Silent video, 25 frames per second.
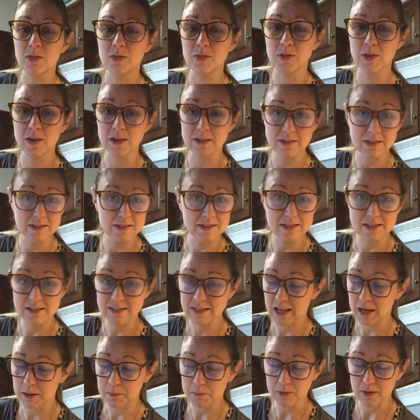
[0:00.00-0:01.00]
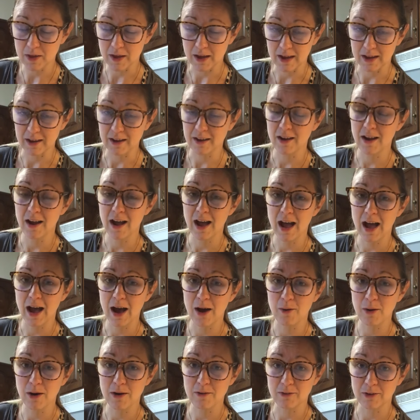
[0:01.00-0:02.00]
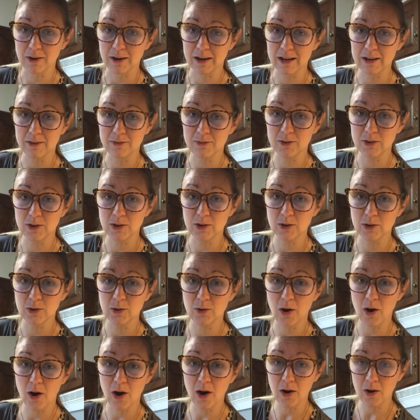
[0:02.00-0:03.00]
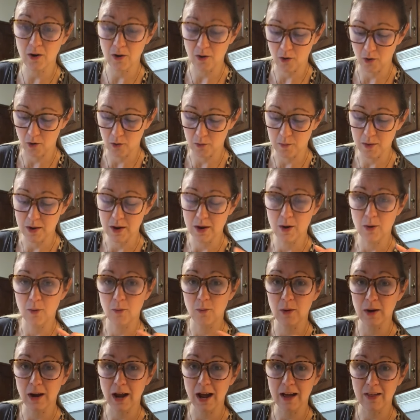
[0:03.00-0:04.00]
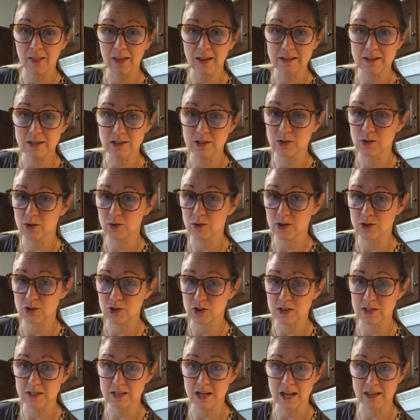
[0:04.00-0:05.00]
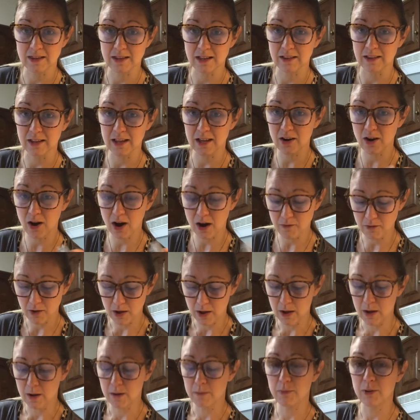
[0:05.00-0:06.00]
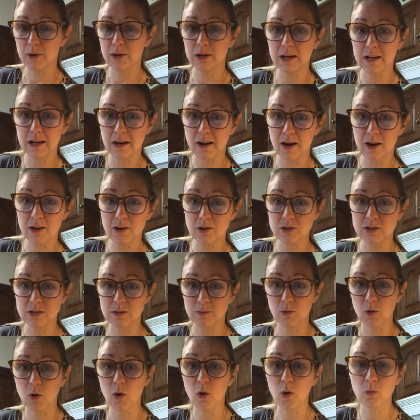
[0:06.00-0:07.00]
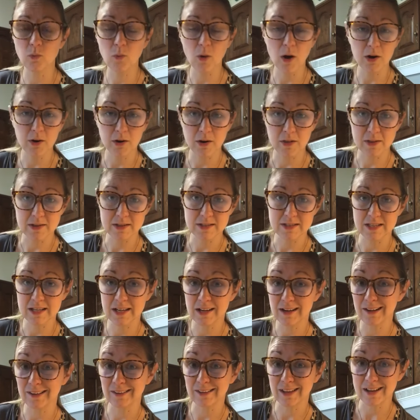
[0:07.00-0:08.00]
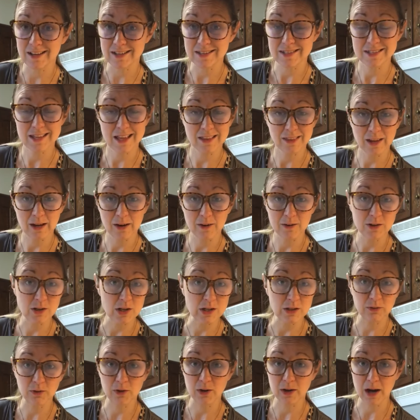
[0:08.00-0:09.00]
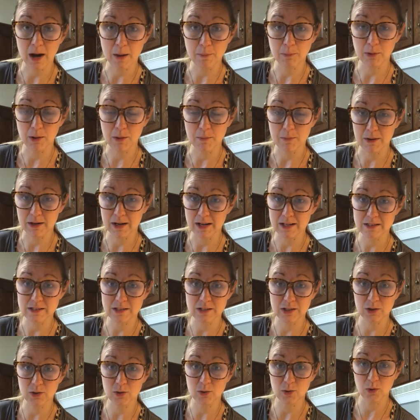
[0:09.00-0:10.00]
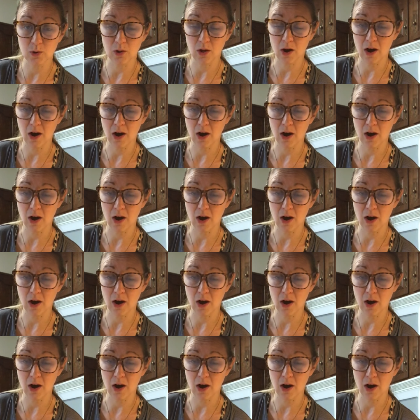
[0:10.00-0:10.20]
this is the same thing. However, if you are home, what I like to do is just take the lid off, put it under some cold water in the sink, let it sit there just for a couple of minutes to cool